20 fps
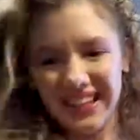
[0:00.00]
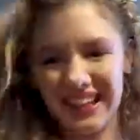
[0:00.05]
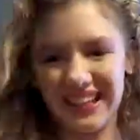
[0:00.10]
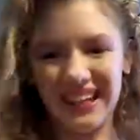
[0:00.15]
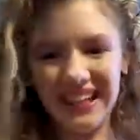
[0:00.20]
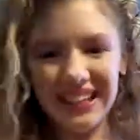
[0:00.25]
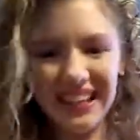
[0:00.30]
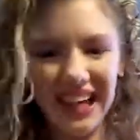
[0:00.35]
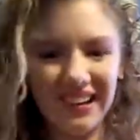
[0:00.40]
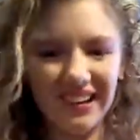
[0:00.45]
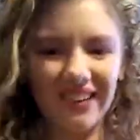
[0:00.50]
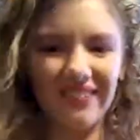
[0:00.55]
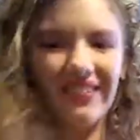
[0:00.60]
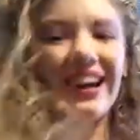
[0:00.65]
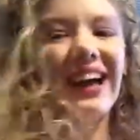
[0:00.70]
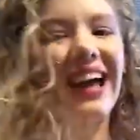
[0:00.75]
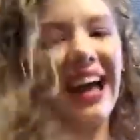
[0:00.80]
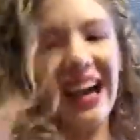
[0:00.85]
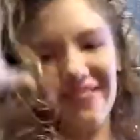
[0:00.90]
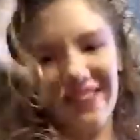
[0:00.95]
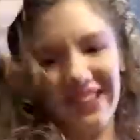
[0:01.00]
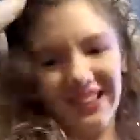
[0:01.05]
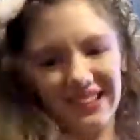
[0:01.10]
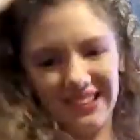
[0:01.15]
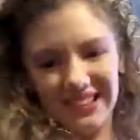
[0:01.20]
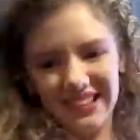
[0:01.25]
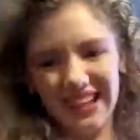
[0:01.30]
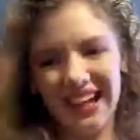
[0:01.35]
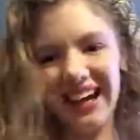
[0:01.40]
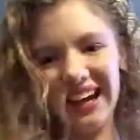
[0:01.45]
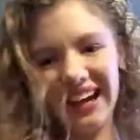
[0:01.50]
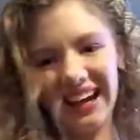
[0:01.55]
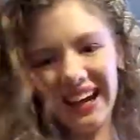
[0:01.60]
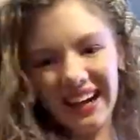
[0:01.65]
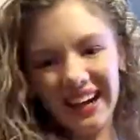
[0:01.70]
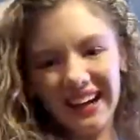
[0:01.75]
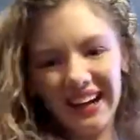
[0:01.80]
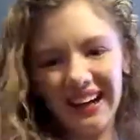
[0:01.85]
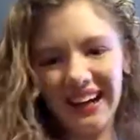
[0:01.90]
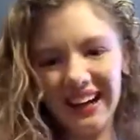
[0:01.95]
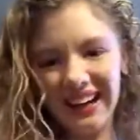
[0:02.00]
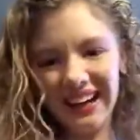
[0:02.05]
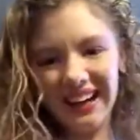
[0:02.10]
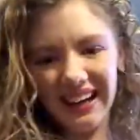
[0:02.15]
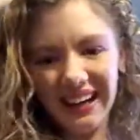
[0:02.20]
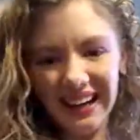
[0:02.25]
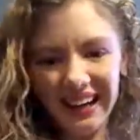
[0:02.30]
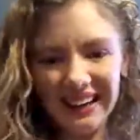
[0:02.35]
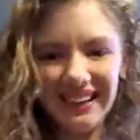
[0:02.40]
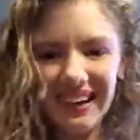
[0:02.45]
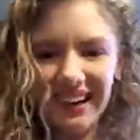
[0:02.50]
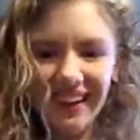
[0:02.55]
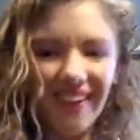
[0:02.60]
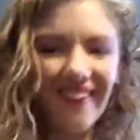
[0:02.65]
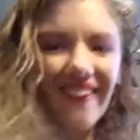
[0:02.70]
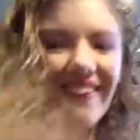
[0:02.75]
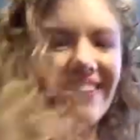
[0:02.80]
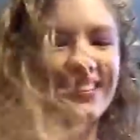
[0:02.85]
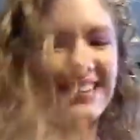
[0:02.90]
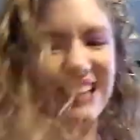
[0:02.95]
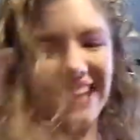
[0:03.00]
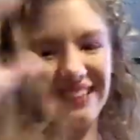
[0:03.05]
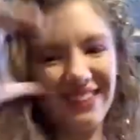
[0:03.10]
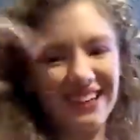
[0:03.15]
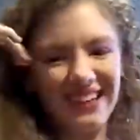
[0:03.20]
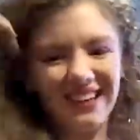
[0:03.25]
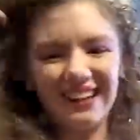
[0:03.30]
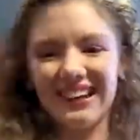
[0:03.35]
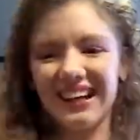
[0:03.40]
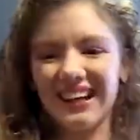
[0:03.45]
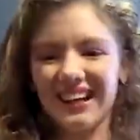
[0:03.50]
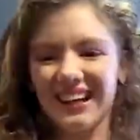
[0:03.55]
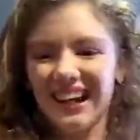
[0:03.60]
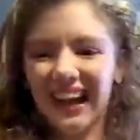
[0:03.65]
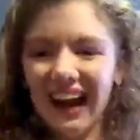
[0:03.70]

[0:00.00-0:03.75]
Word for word: Again, I don't have it to say. or something in the, in